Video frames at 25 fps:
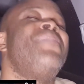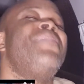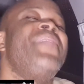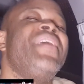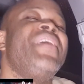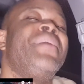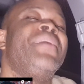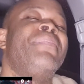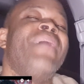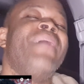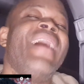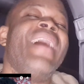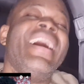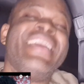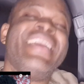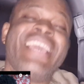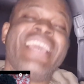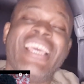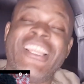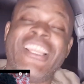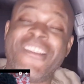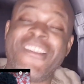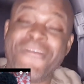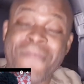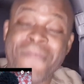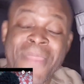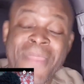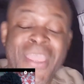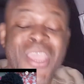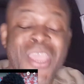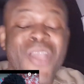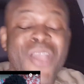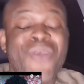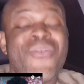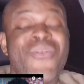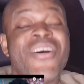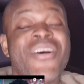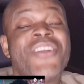a pickpocket.
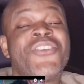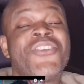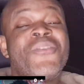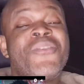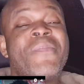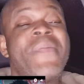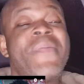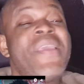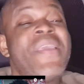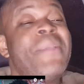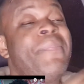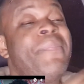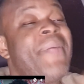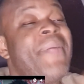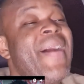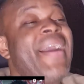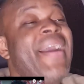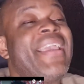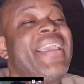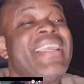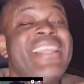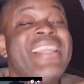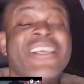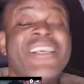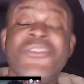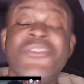What's your pickpocket?